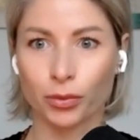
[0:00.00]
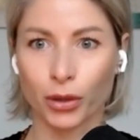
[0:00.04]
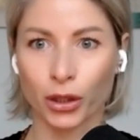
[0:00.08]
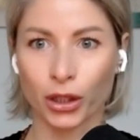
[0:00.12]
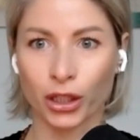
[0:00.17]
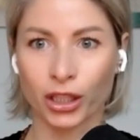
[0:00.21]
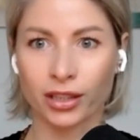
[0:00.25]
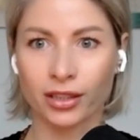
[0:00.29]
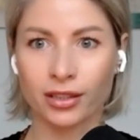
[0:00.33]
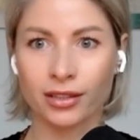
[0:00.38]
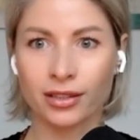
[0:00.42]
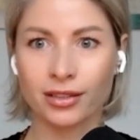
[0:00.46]

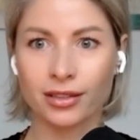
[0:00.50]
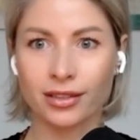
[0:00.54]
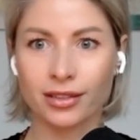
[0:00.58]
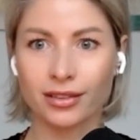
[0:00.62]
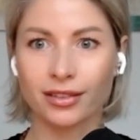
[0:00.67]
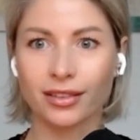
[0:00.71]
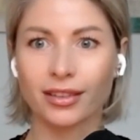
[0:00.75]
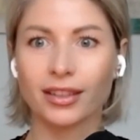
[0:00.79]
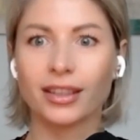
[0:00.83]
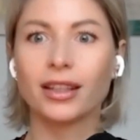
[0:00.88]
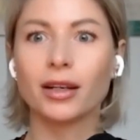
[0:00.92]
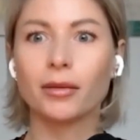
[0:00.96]
burdens,
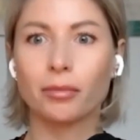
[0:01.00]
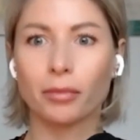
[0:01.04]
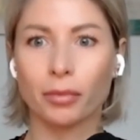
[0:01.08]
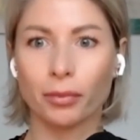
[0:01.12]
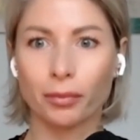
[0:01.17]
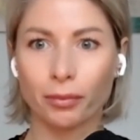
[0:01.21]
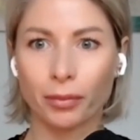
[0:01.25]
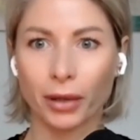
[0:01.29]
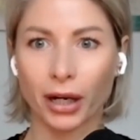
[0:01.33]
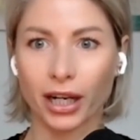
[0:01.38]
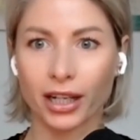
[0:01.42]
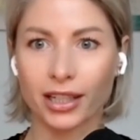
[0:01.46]

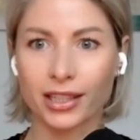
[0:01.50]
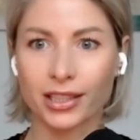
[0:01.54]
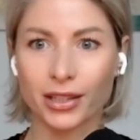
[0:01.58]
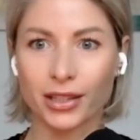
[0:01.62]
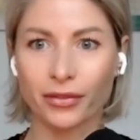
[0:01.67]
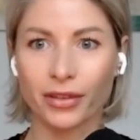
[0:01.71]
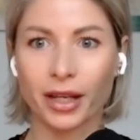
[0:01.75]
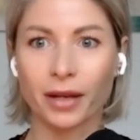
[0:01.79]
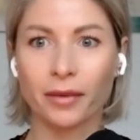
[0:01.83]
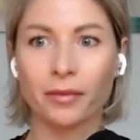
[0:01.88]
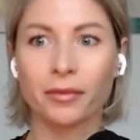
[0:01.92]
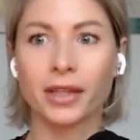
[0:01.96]
parts
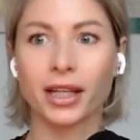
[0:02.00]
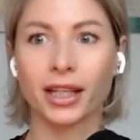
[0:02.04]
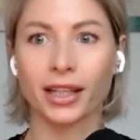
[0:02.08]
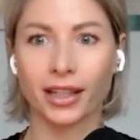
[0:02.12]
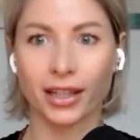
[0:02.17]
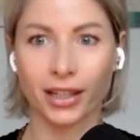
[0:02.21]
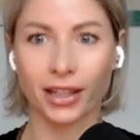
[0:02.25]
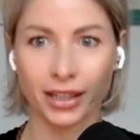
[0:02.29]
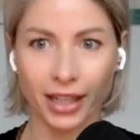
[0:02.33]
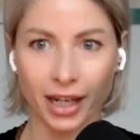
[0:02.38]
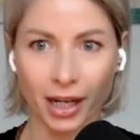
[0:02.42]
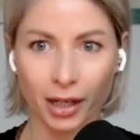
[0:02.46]
of them
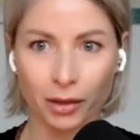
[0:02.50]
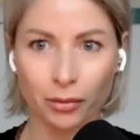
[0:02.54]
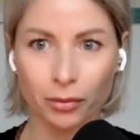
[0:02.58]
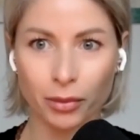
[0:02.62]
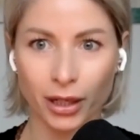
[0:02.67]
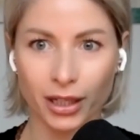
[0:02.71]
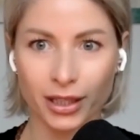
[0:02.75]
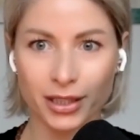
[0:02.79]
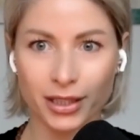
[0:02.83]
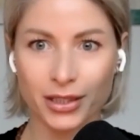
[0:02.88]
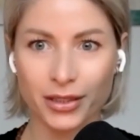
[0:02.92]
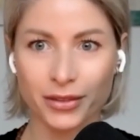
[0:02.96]
that are not
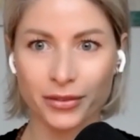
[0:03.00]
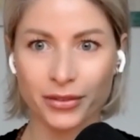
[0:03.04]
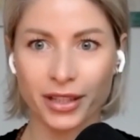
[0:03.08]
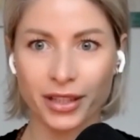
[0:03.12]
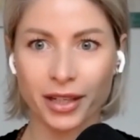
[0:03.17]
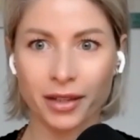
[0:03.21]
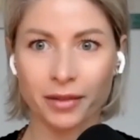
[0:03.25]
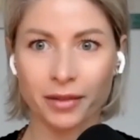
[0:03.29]
parts of